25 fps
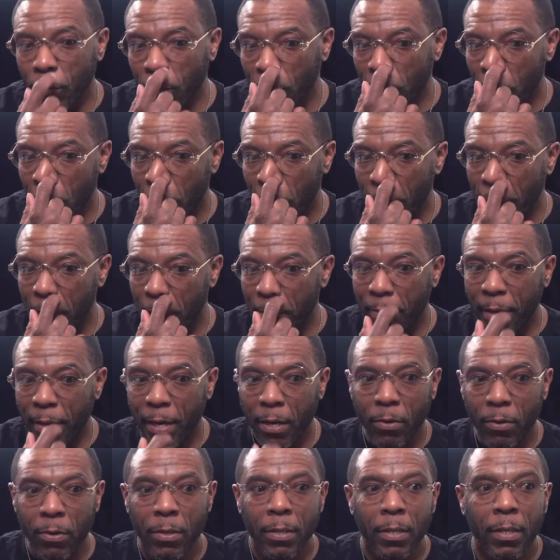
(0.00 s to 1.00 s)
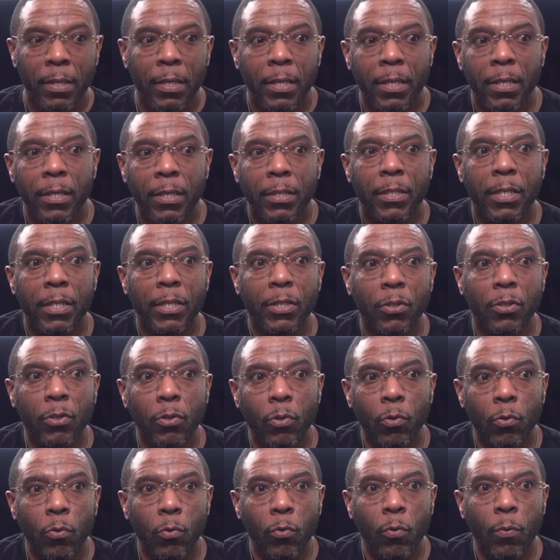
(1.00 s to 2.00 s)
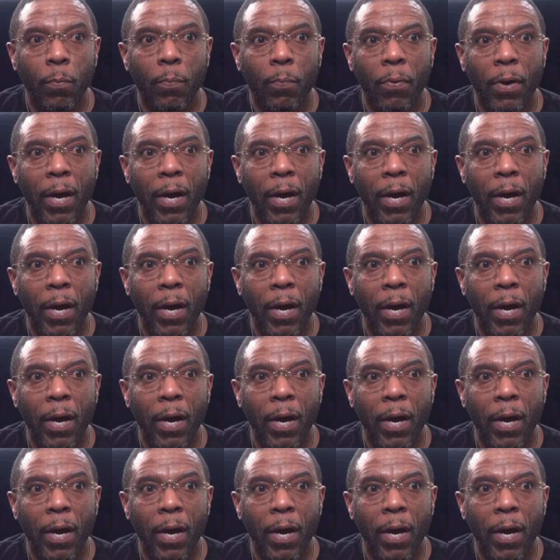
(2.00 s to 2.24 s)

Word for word: you're talking about this dude